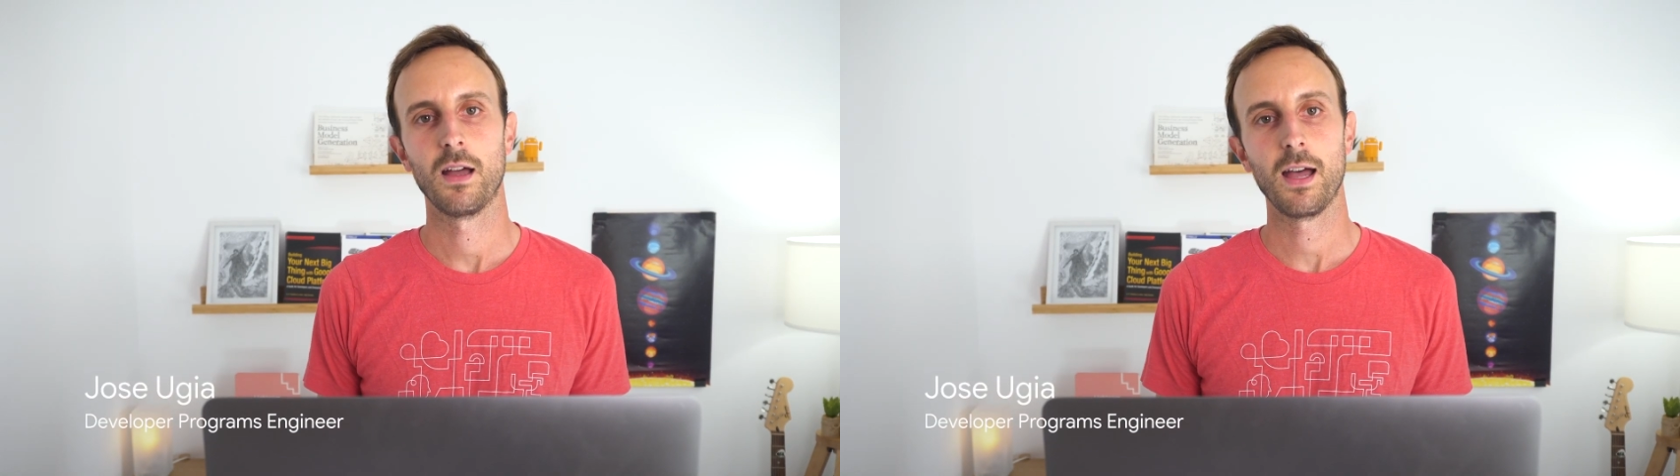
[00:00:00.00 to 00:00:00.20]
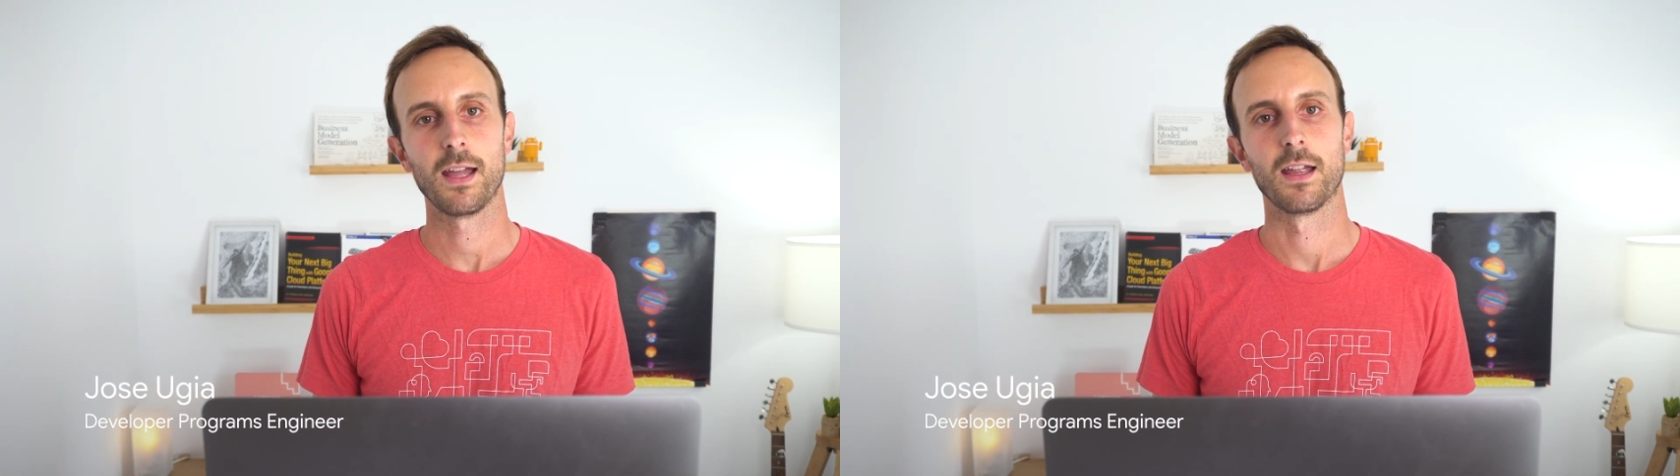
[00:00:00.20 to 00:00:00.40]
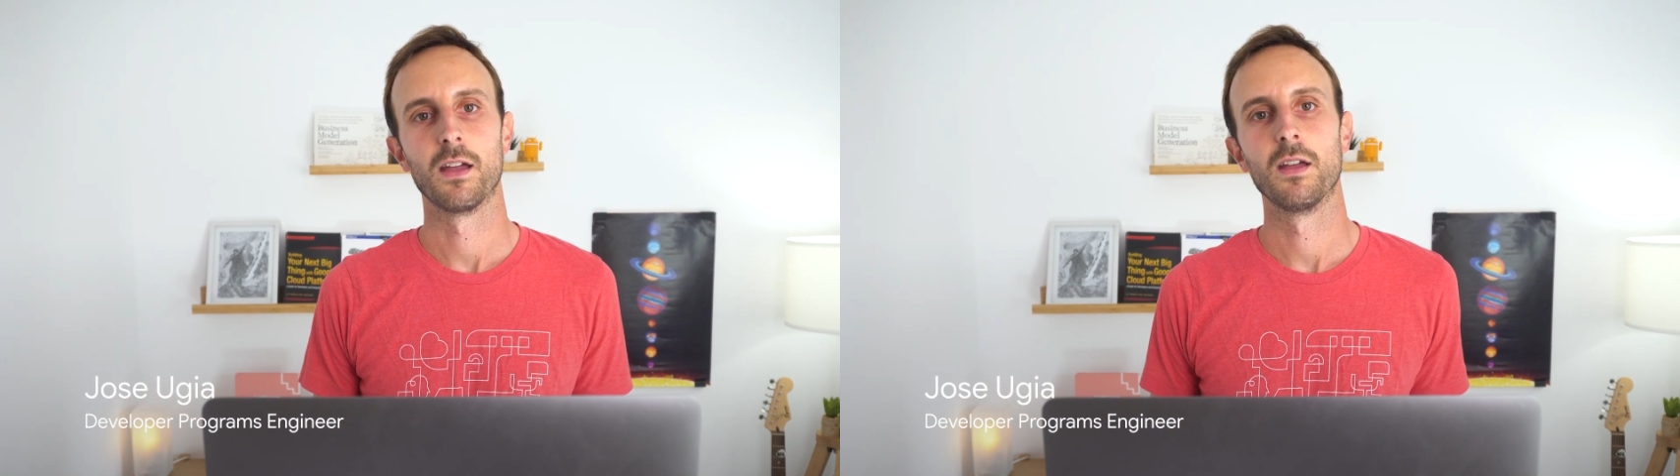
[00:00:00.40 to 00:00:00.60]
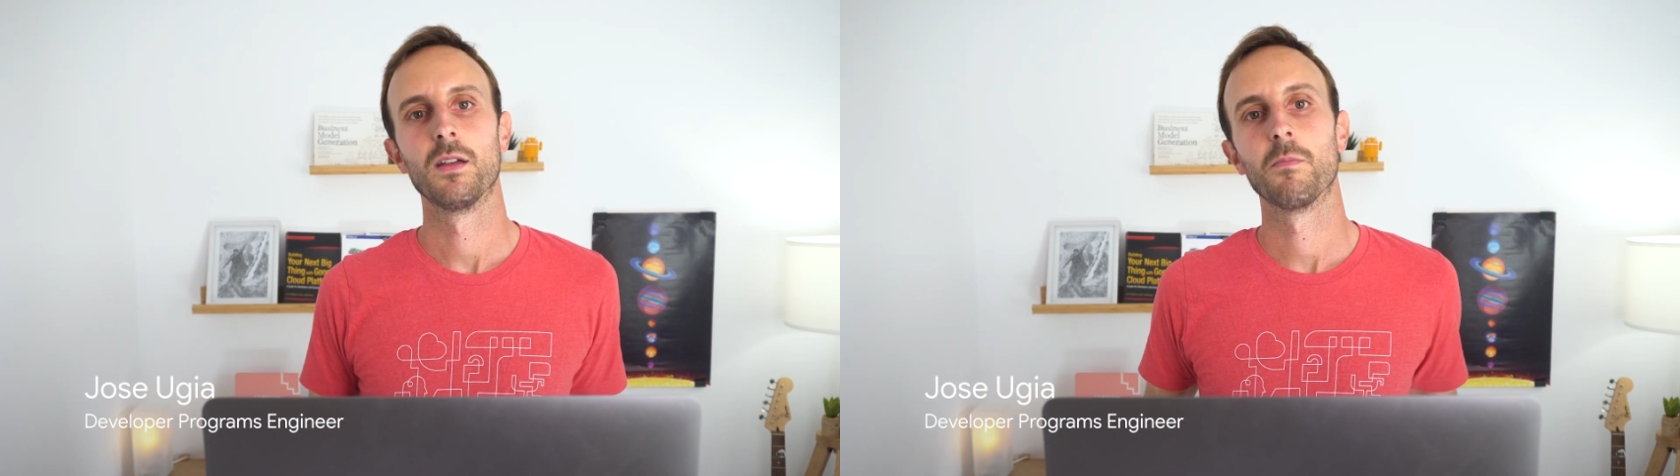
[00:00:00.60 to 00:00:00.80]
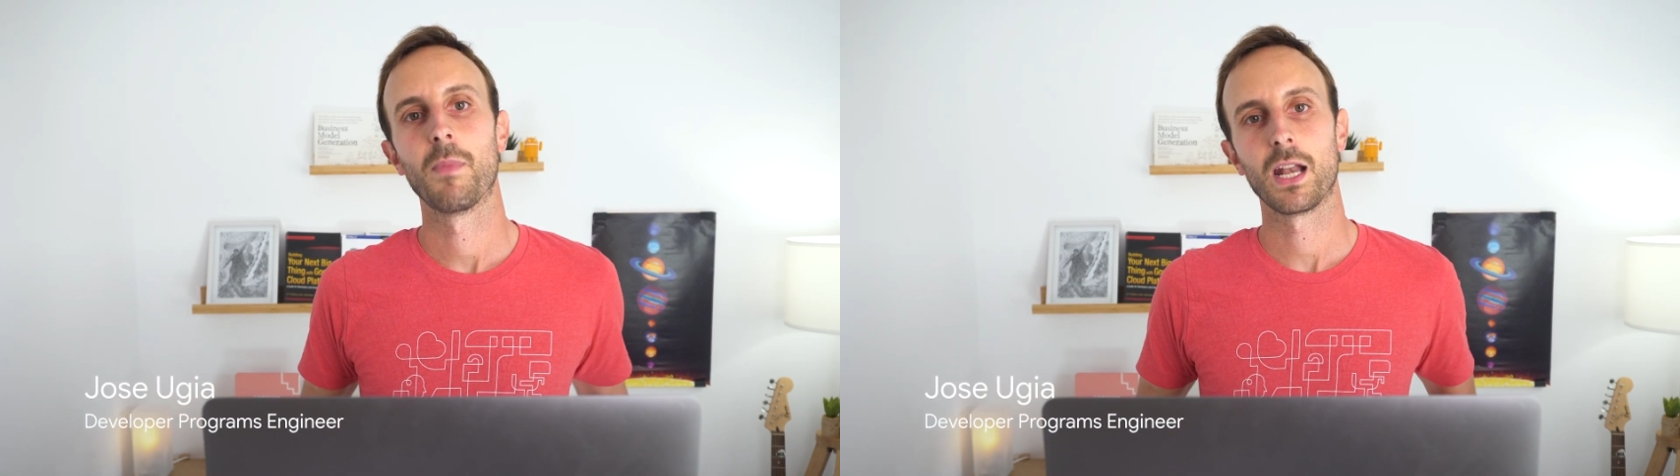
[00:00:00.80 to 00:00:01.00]
Hi,
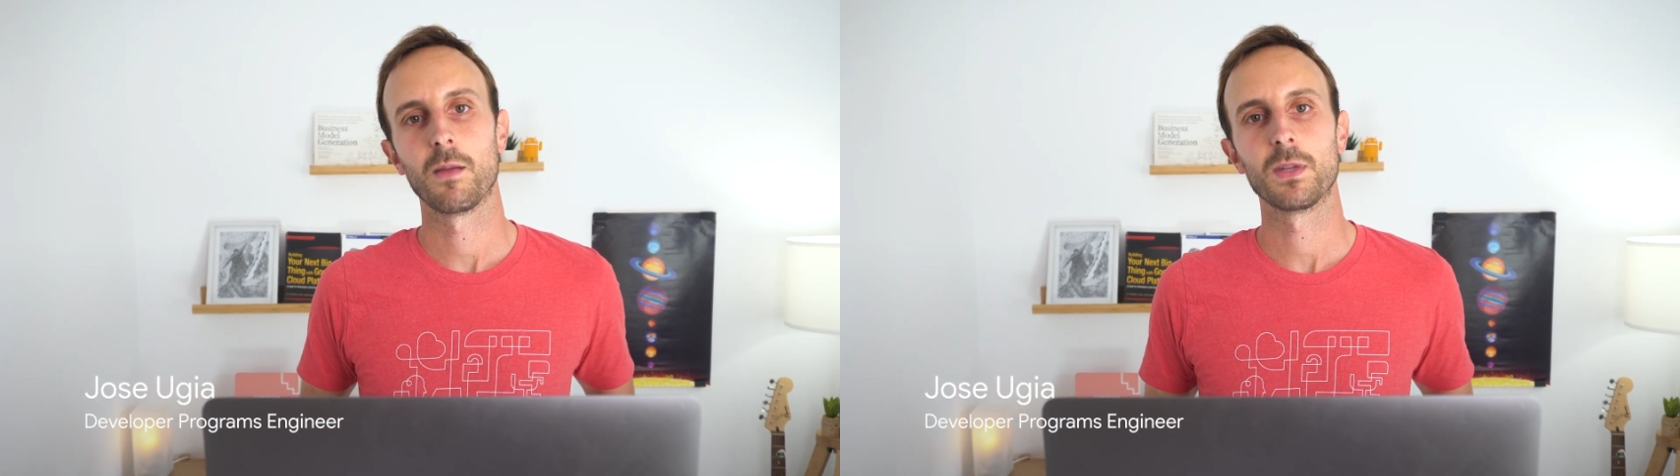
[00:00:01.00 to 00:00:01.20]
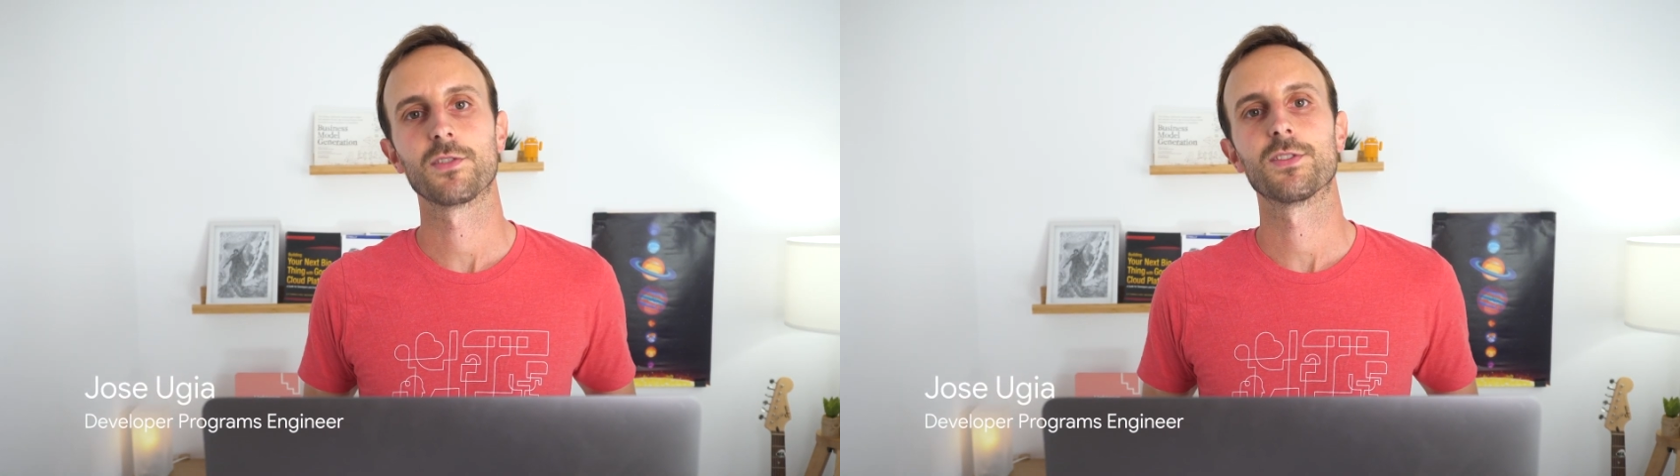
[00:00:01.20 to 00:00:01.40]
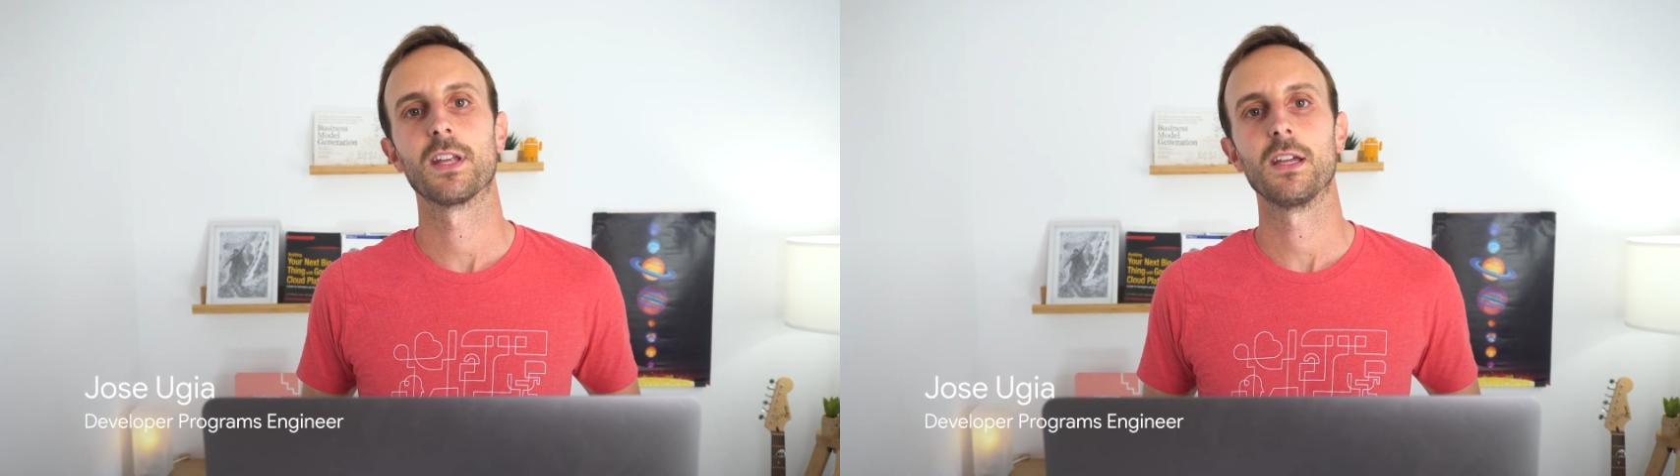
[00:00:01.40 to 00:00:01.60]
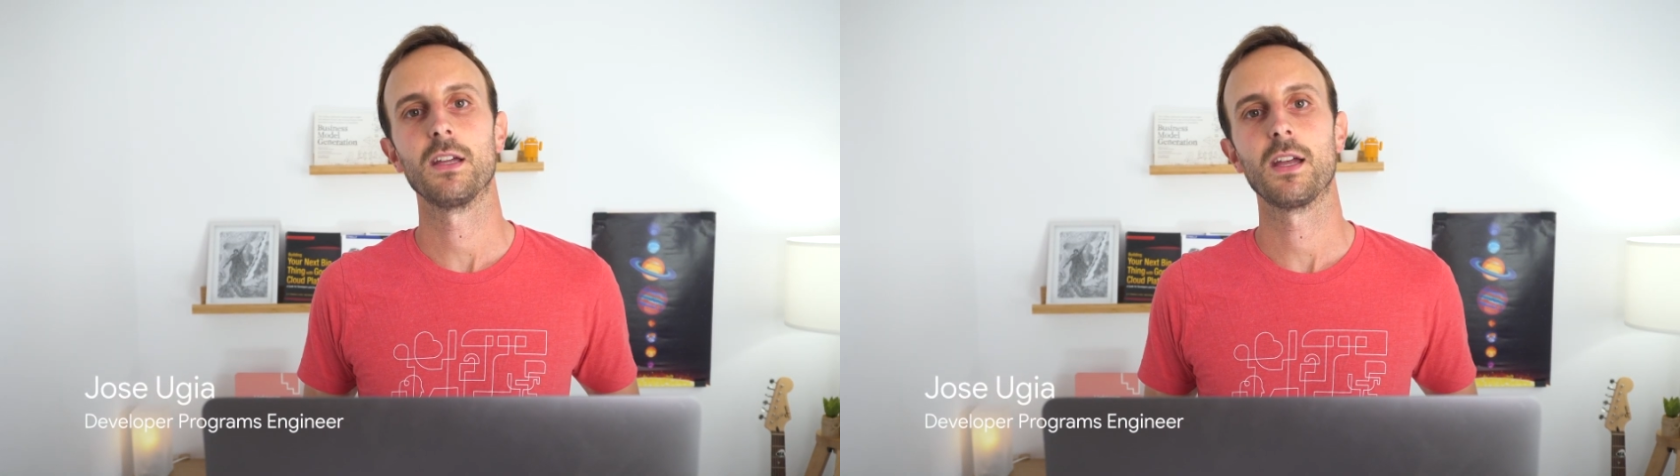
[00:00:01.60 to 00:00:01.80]
my name is Jose,